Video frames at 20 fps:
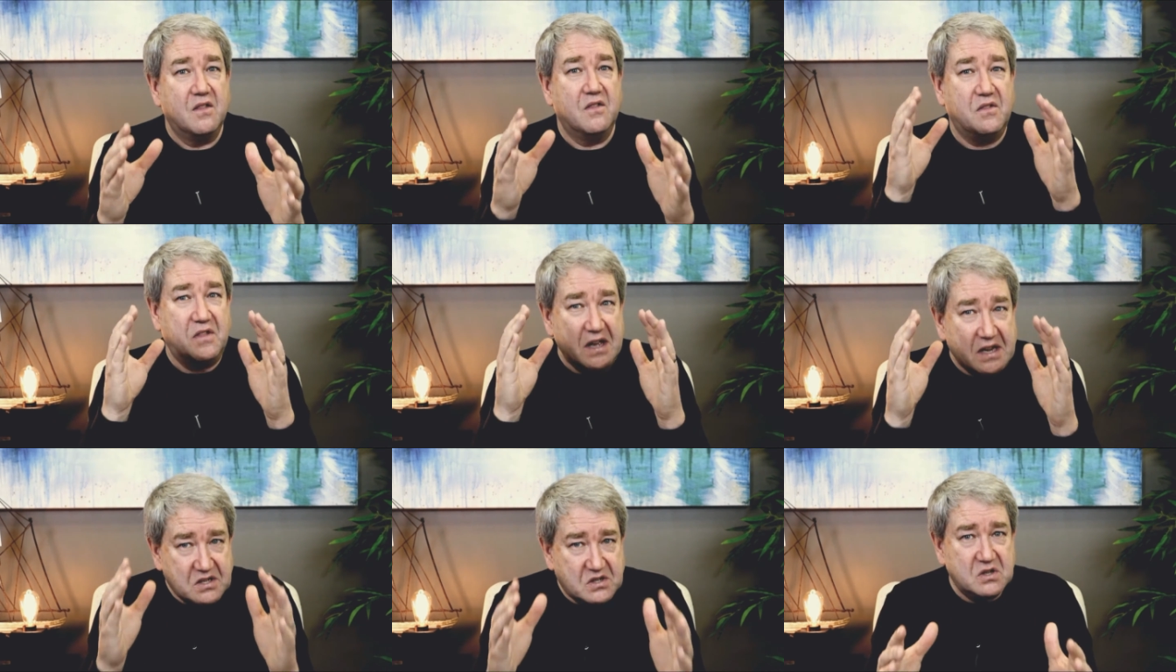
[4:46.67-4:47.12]

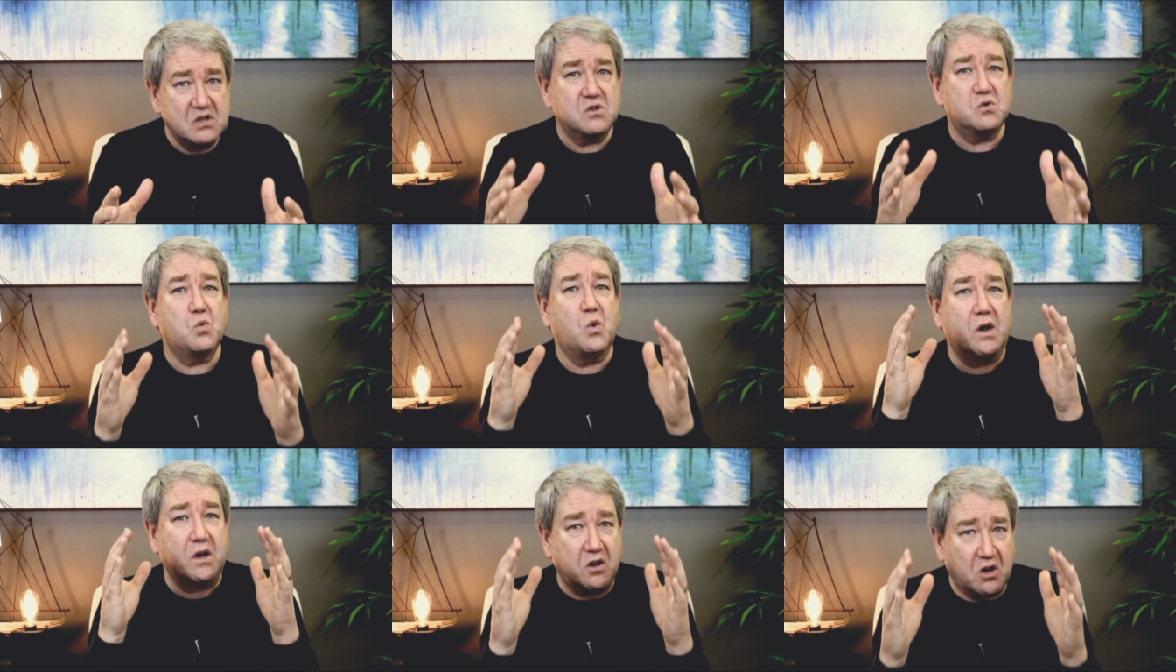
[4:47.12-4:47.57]
this is
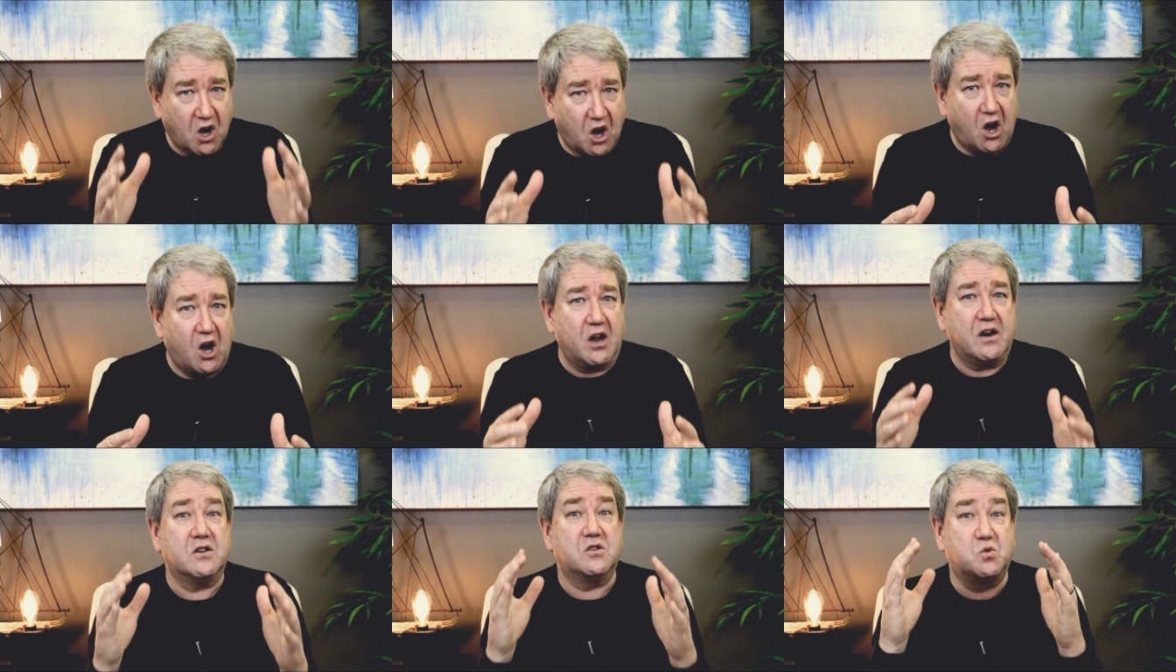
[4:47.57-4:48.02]
what
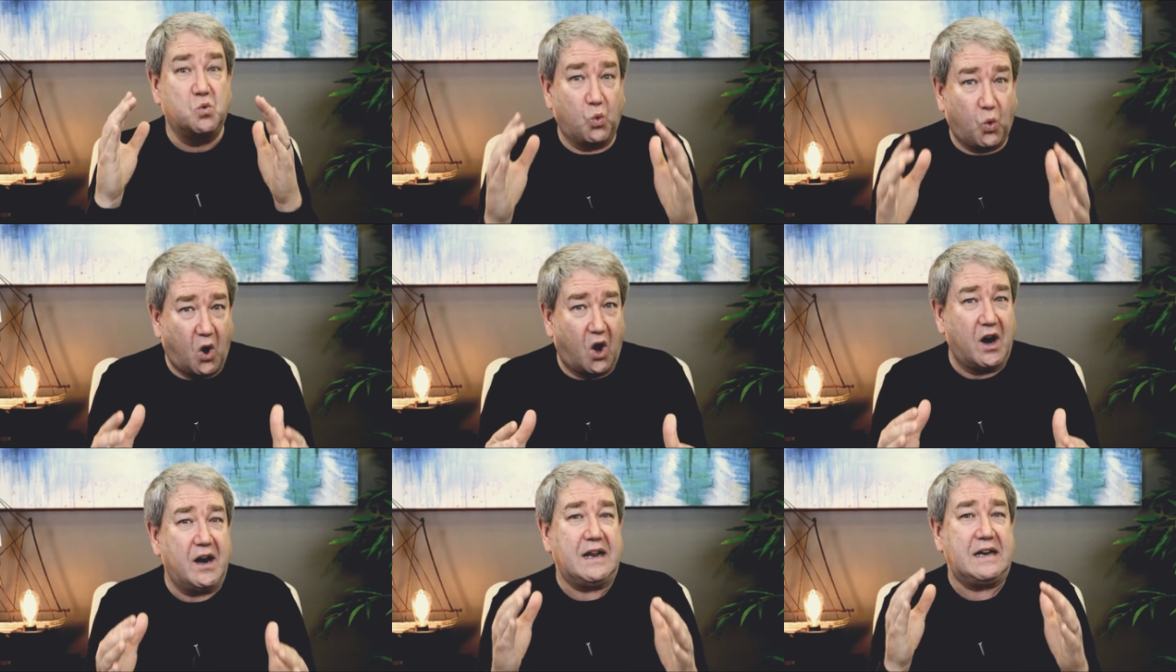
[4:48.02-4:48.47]
God is
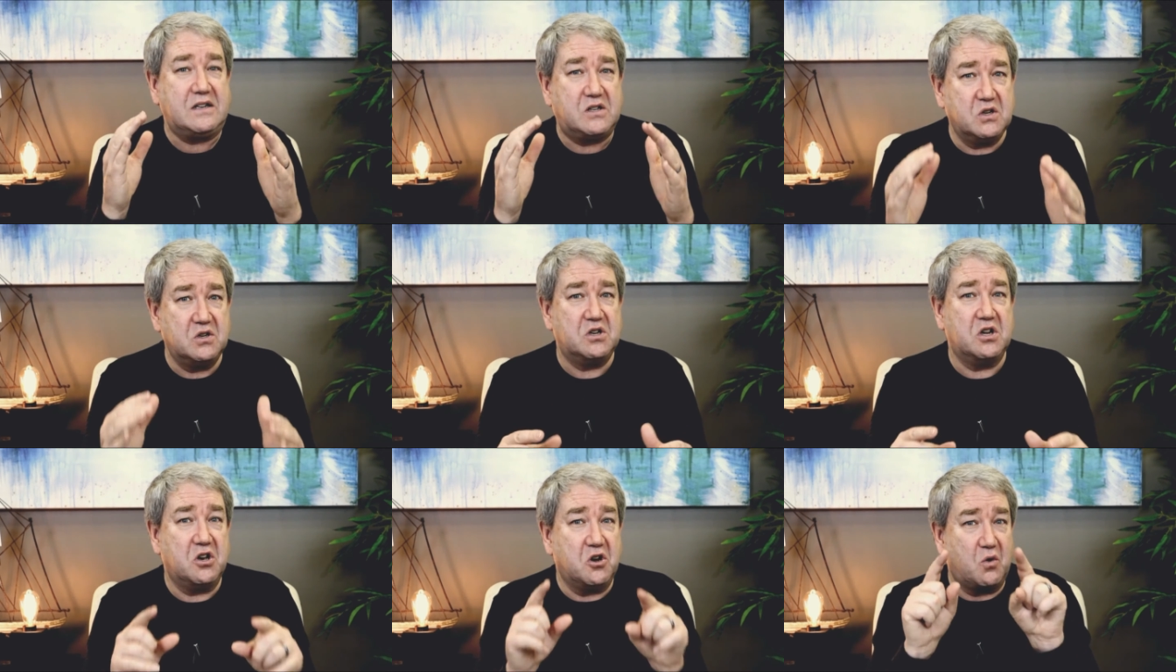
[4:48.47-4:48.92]
wanting
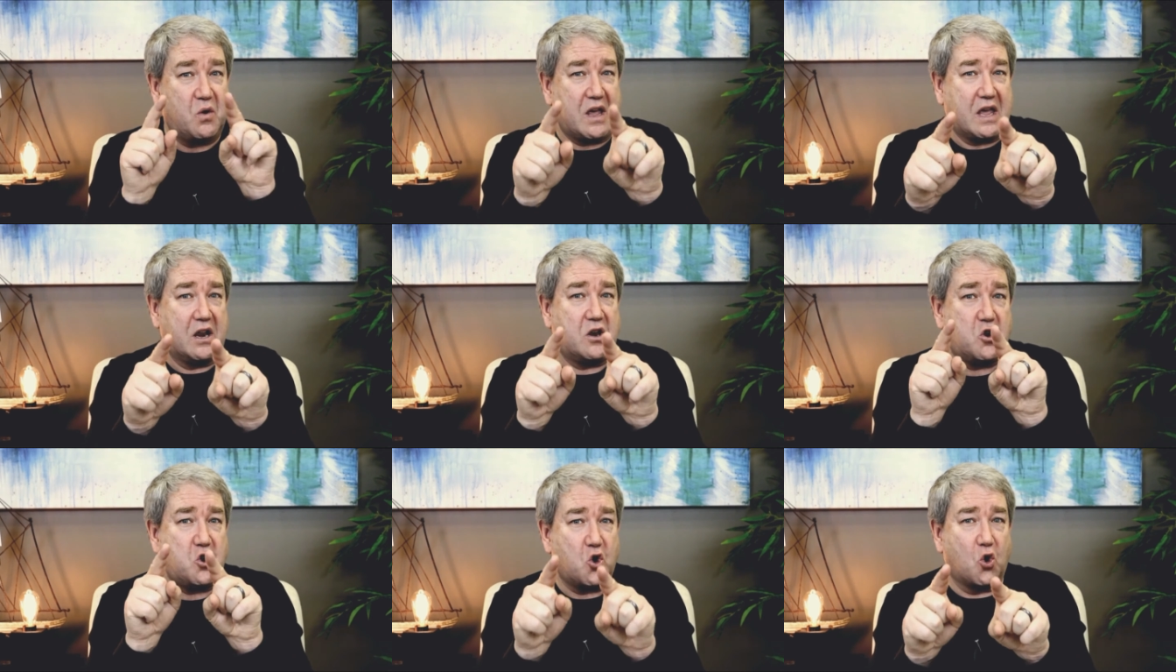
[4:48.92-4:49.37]
to do
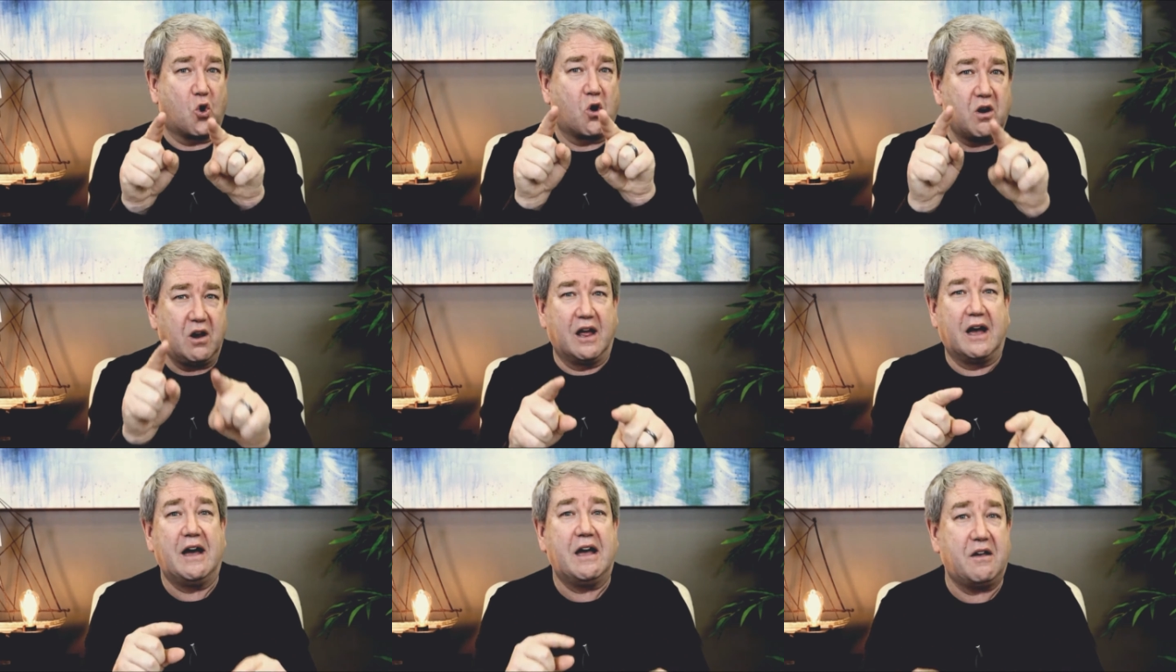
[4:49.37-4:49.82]
in your
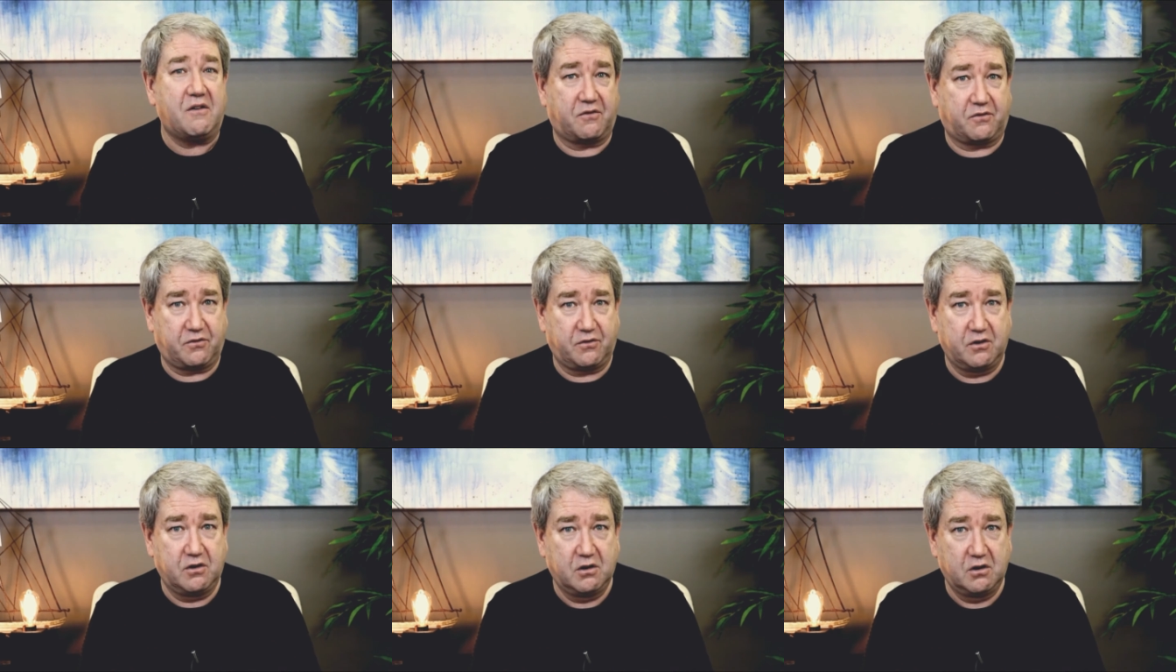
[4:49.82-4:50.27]

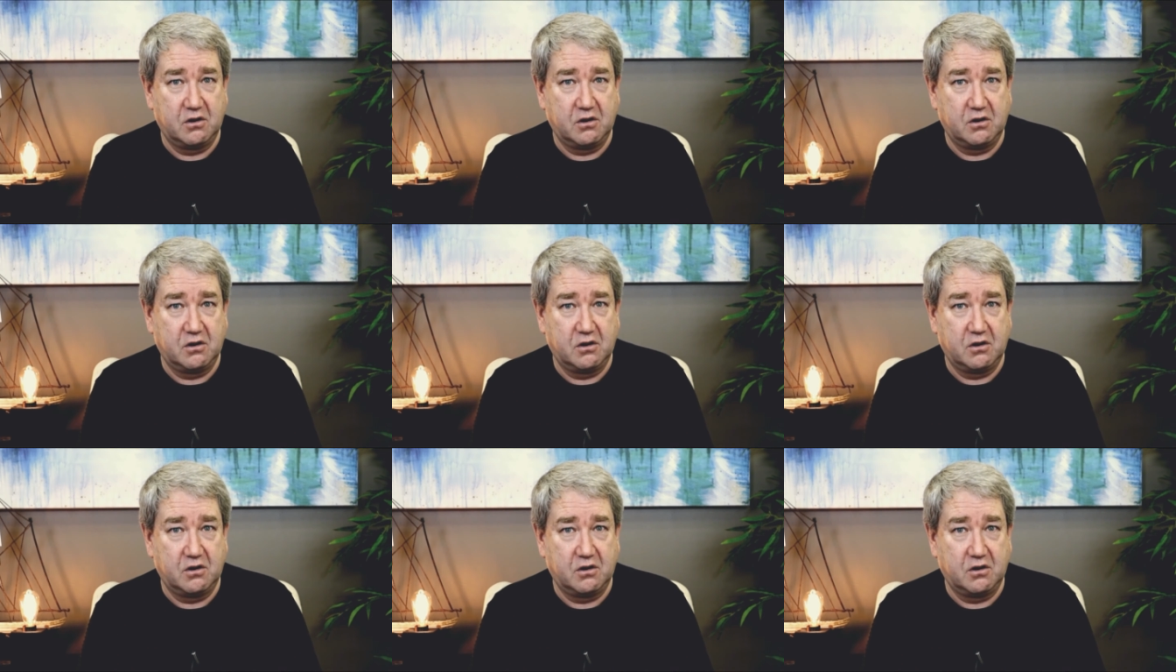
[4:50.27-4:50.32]
life.